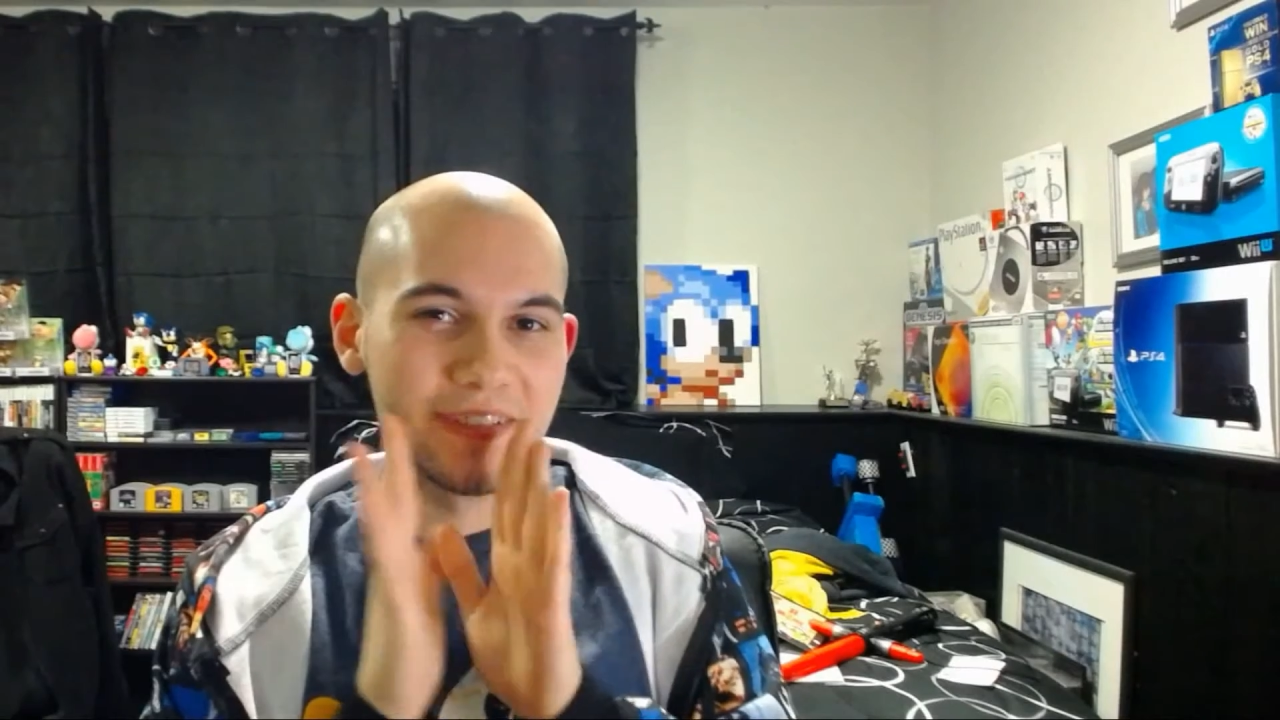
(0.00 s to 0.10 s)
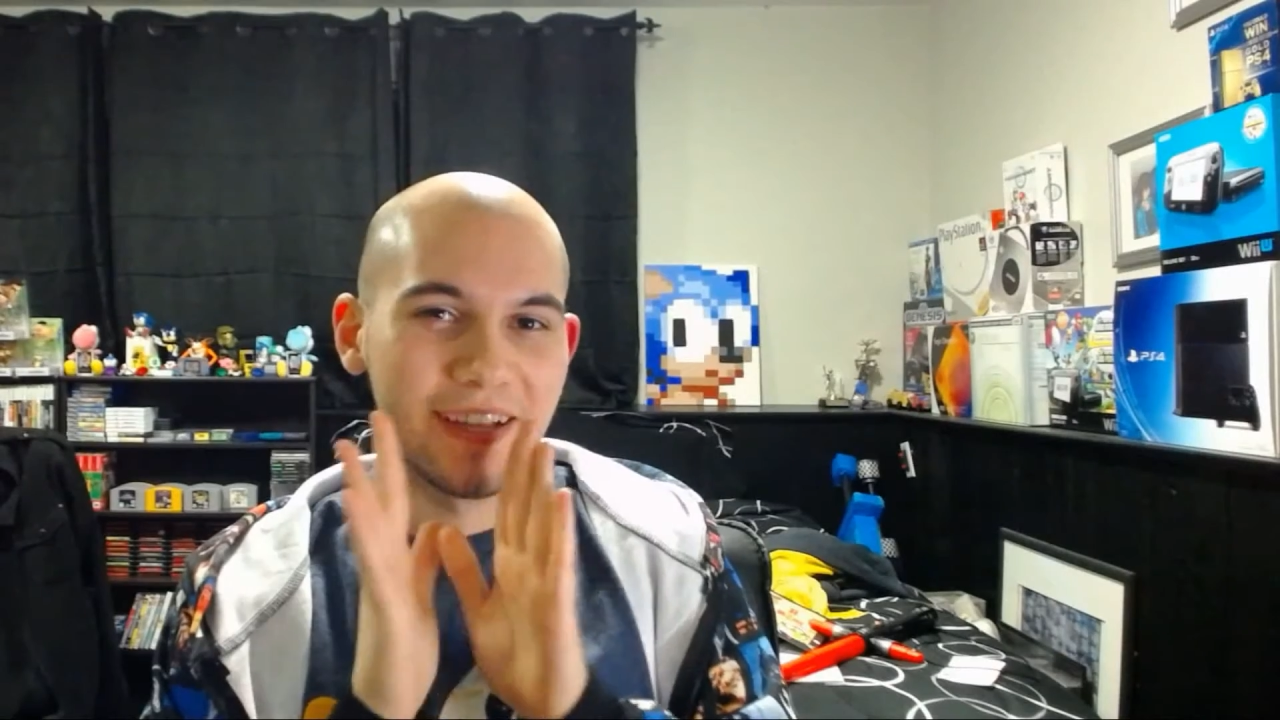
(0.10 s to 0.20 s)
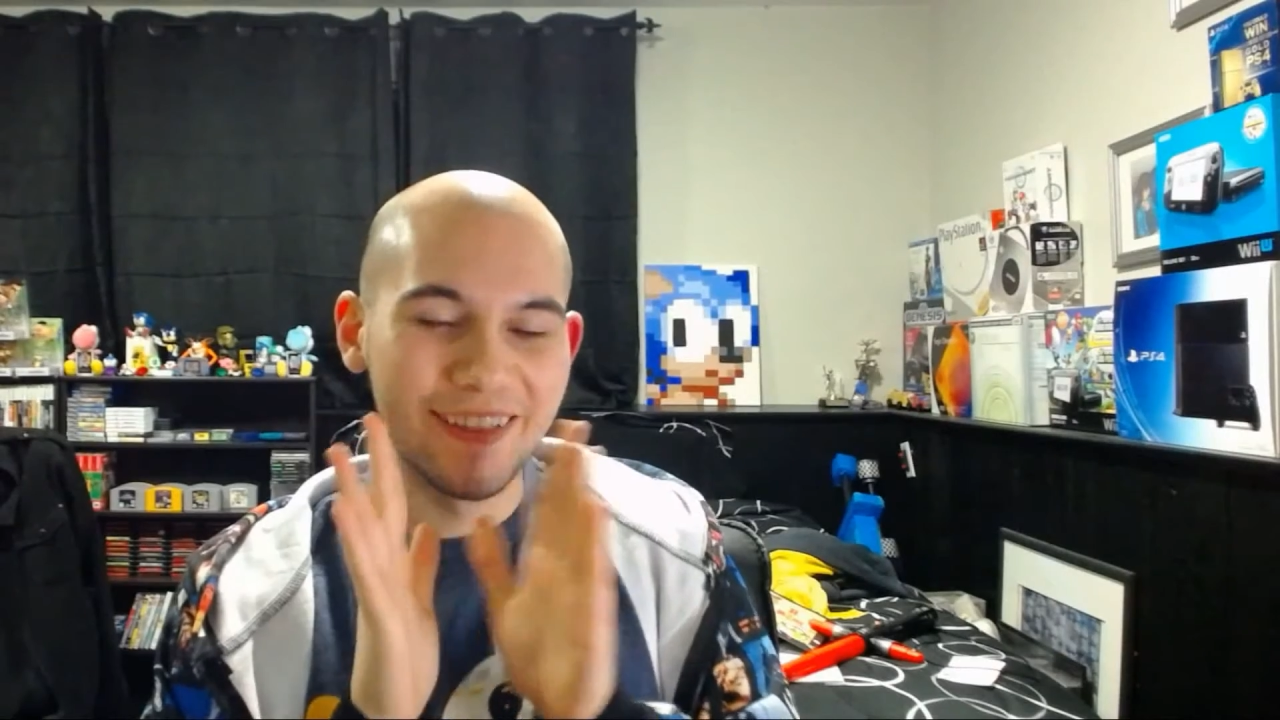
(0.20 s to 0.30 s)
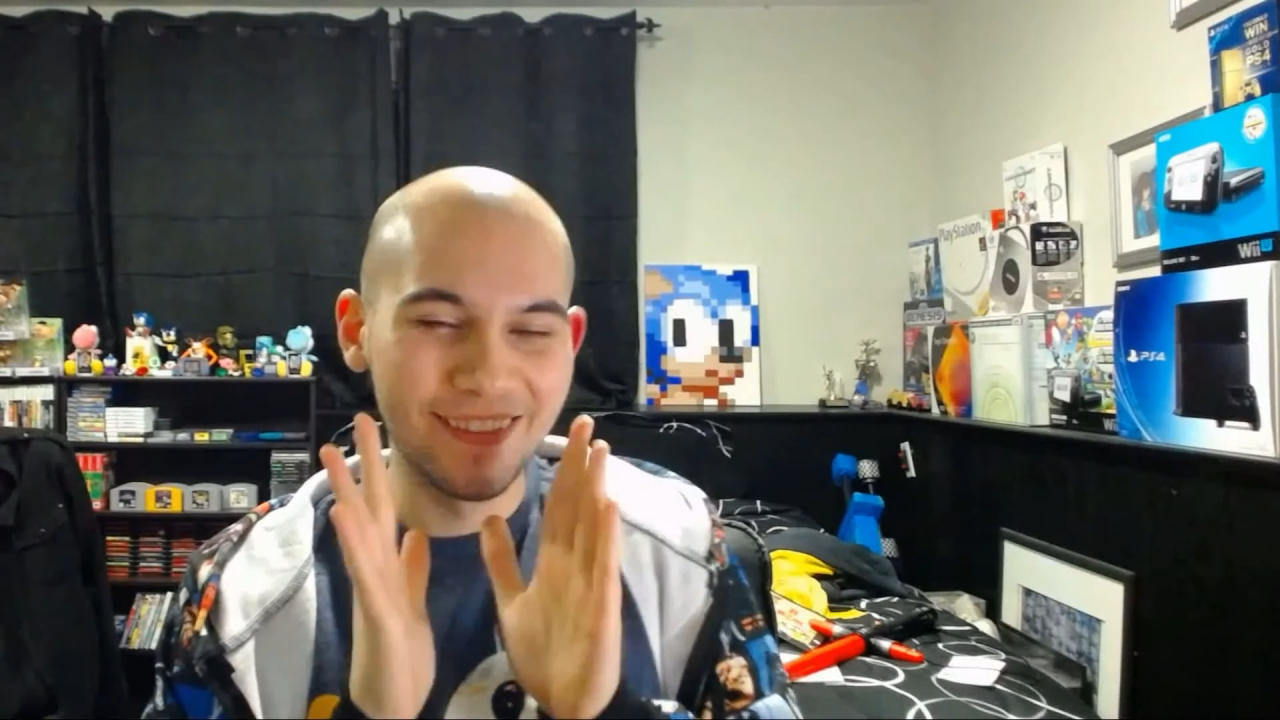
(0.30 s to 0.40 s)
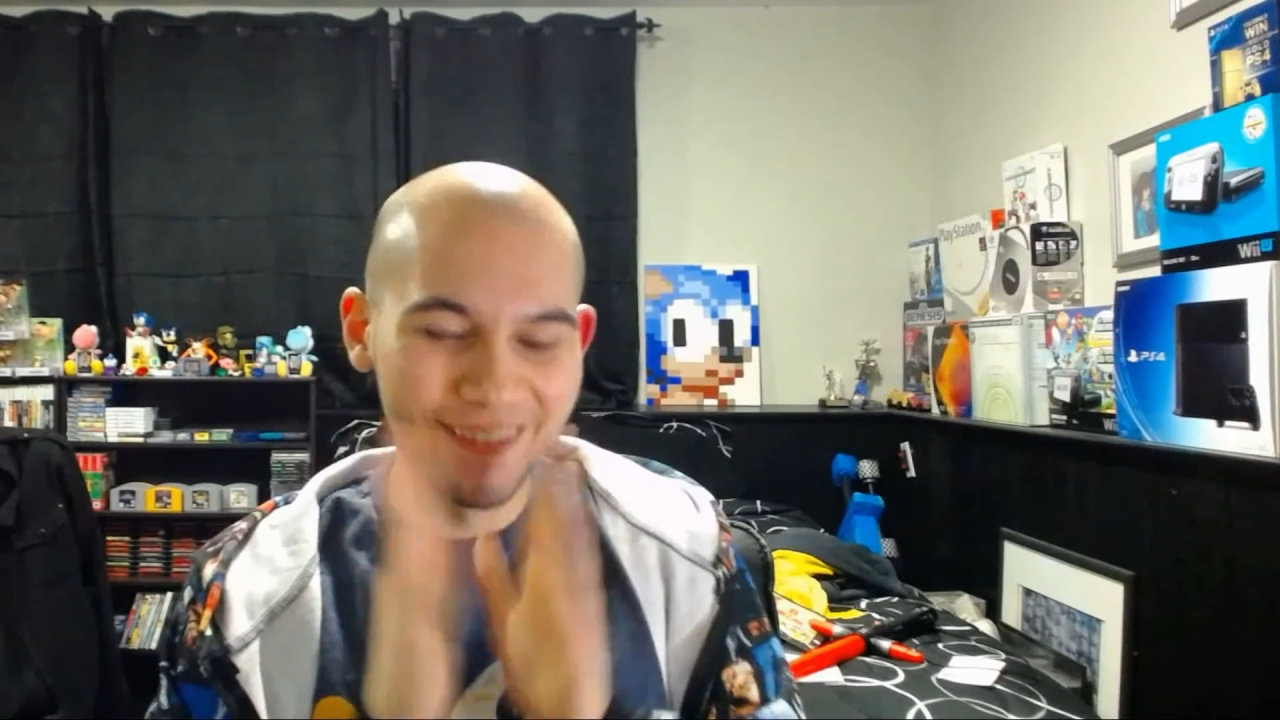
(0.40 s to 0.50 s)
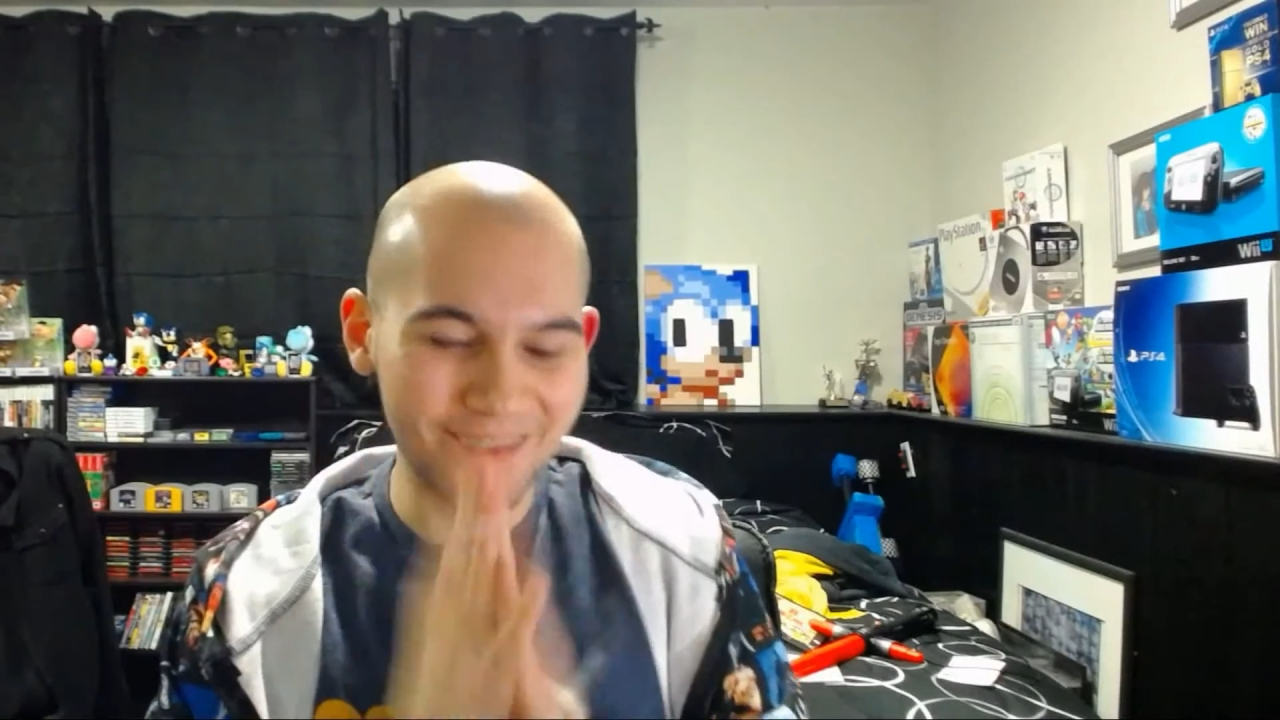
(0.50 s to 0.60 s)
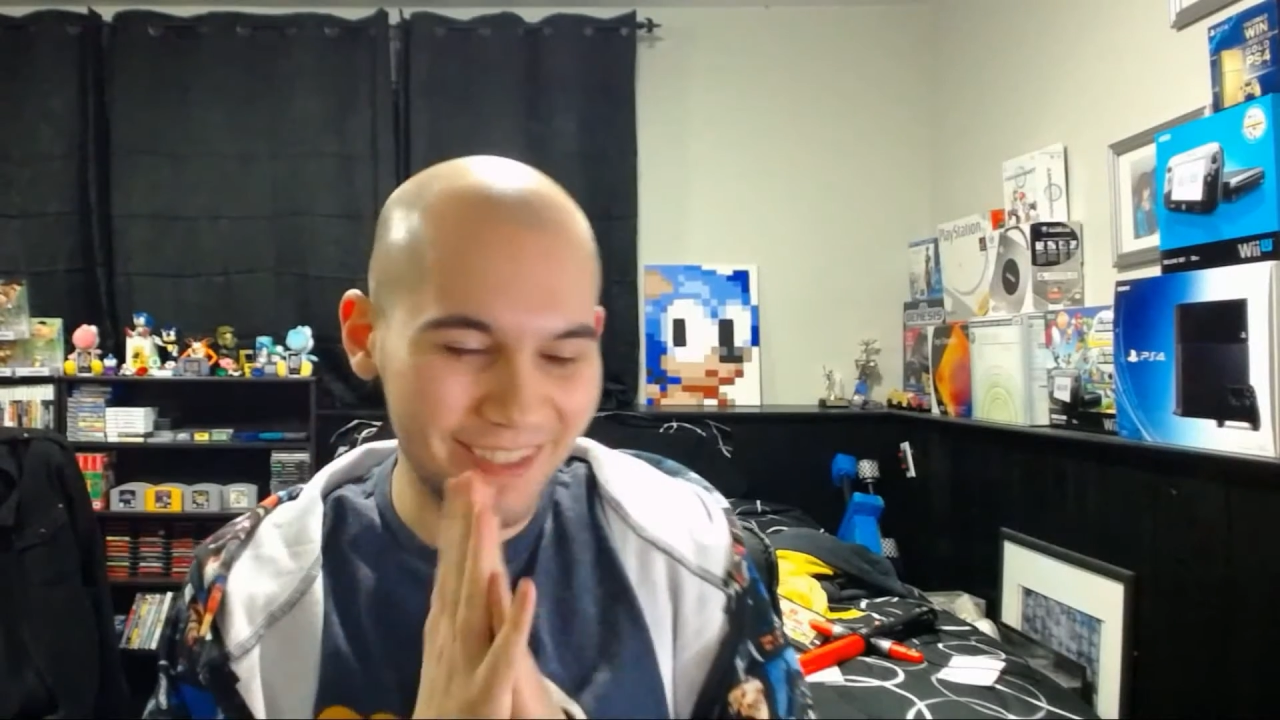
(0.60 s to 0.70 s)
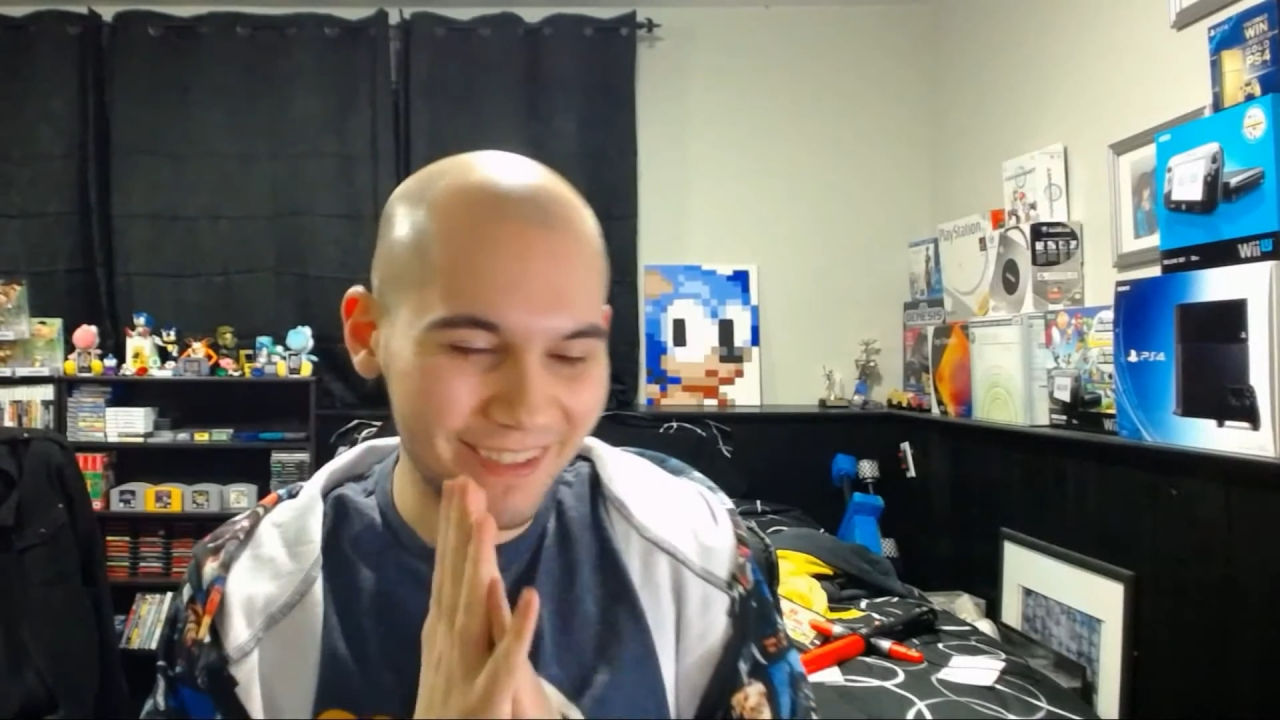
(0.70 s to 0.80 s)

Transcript: I loved it.